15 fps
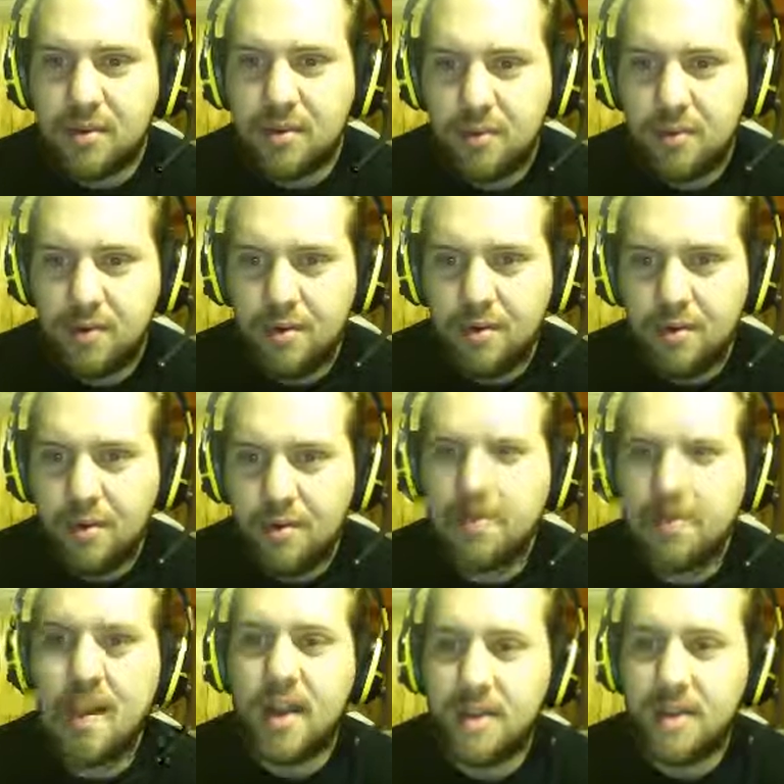Woohoo!
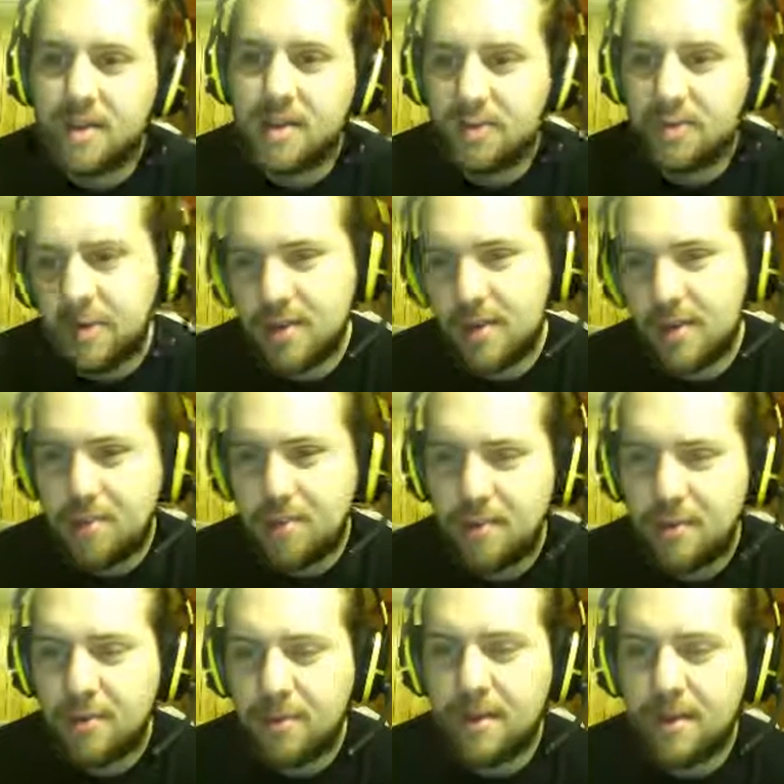Anyways, you're looking, your
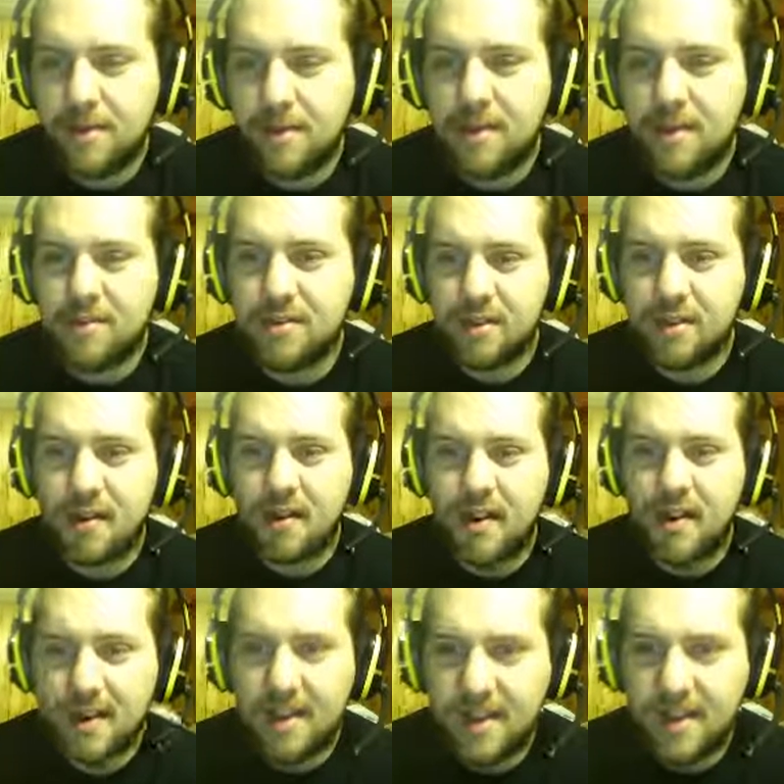Pokemon look pretty strong. I
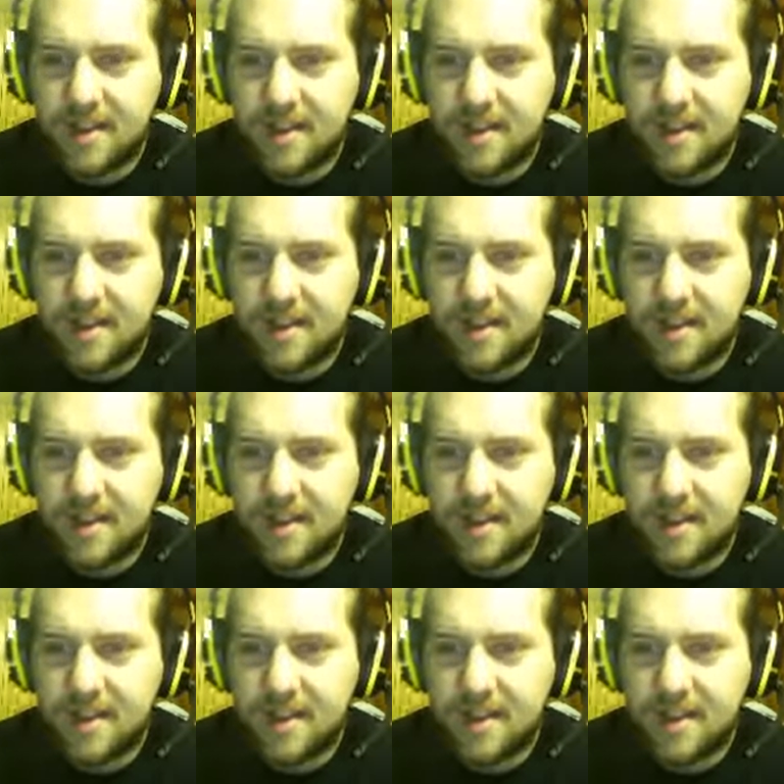like that.